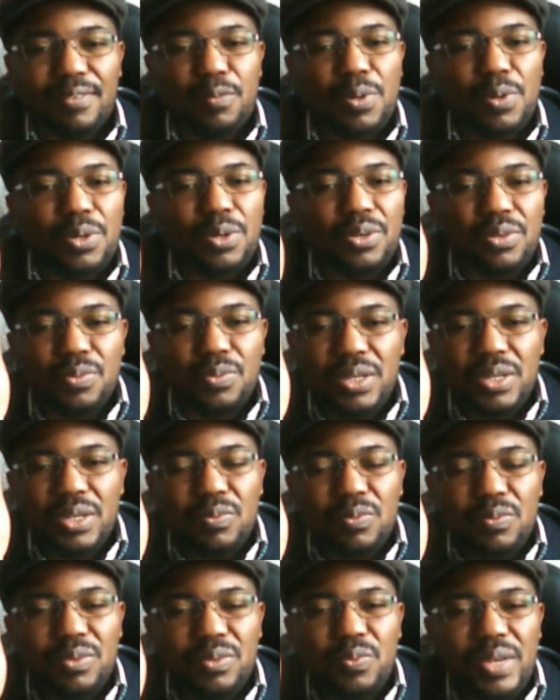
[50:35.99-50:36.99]
We
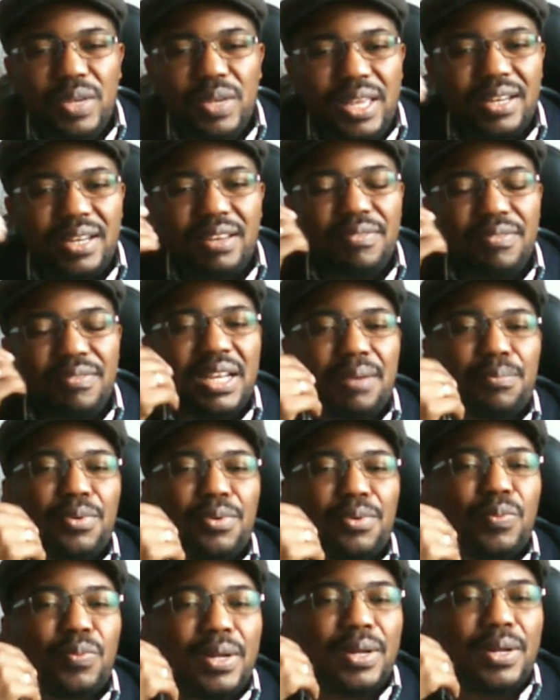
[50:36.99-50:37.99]
living
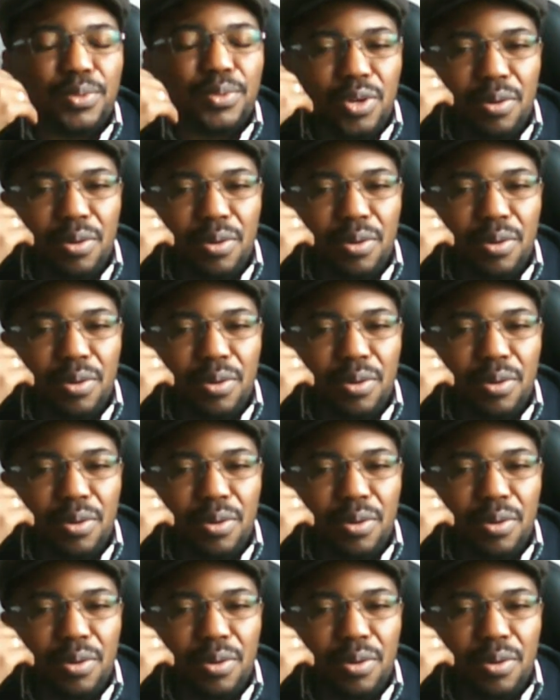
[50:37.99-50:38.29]
abroad want to